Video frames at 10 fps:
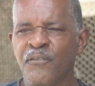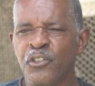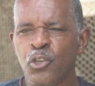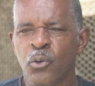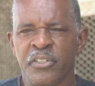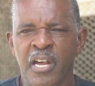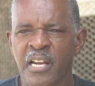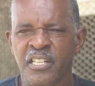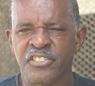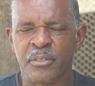no
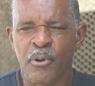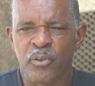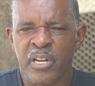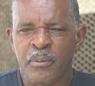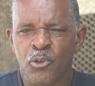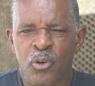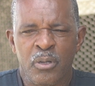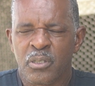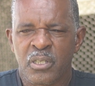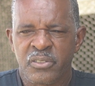knowledge about them,
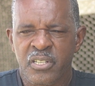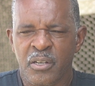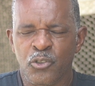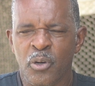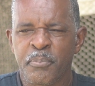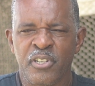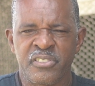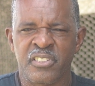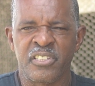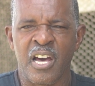no
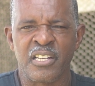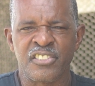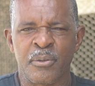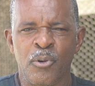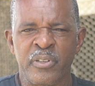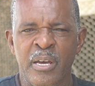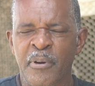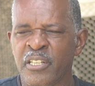personal knowledge about them.